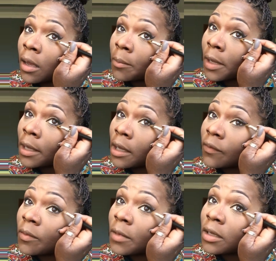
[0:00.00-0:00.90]
I might
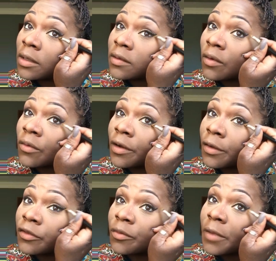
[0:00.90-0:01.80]
have to make this a
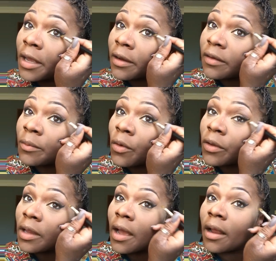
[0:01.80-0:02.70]
real dramatic
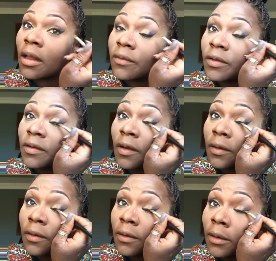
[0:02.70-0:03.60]
smoky eye all of a
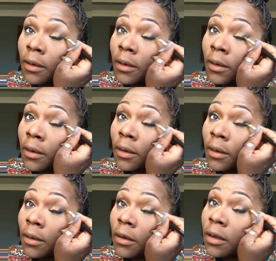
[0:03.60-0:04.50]
sudden.
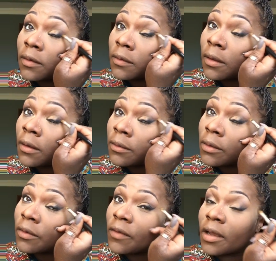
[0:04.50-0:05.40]
Because I don't
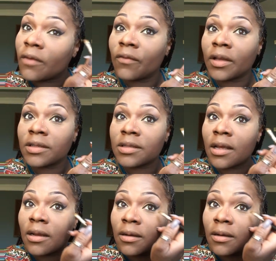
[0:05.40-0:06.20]
know if I can fix that.